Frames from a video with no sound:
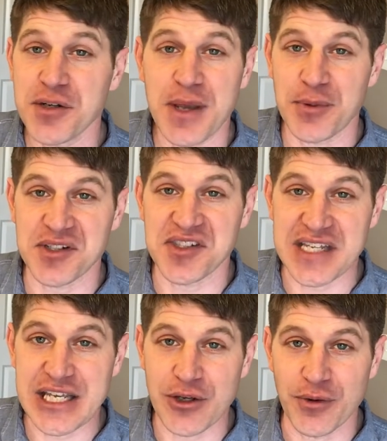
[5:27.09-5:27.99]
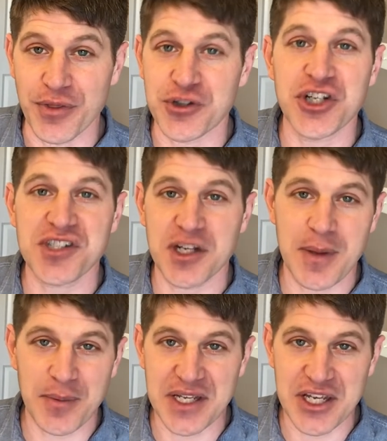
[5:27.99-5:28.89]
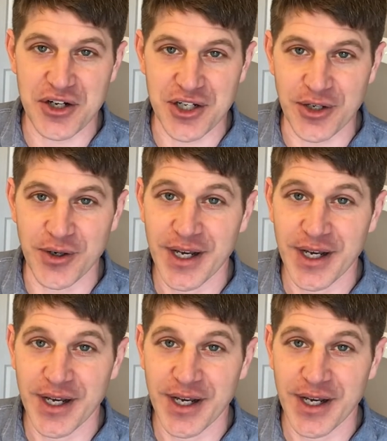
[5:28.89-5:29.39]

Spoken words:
be able to see you. They're just going to be able to hear you.